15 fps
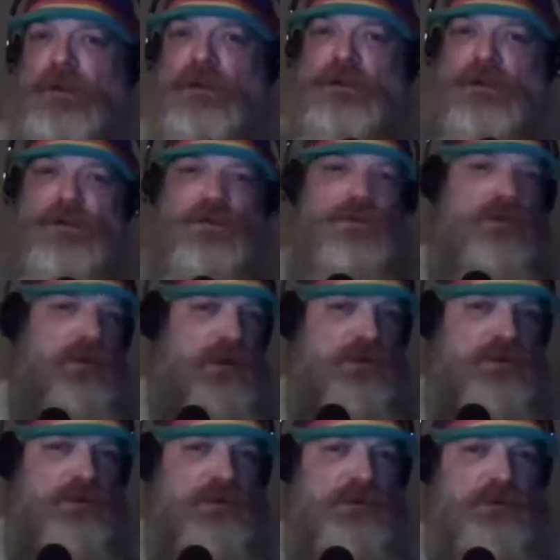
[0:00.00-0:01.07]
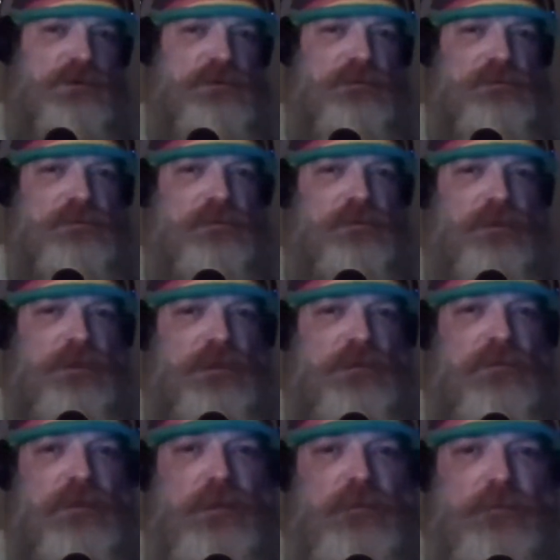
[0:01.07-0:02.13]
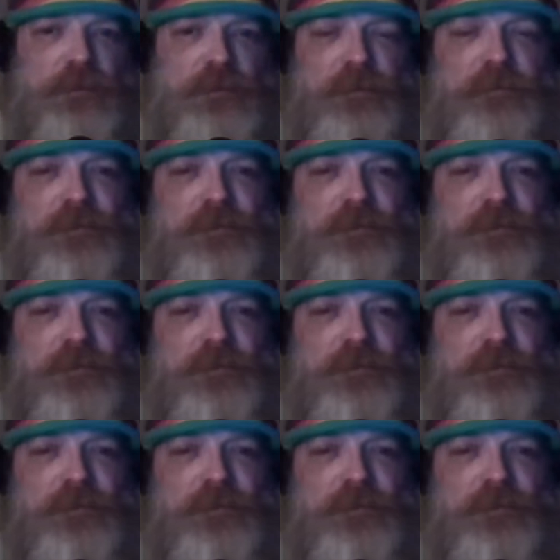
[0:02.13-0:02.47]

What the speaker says: you can try to think of them.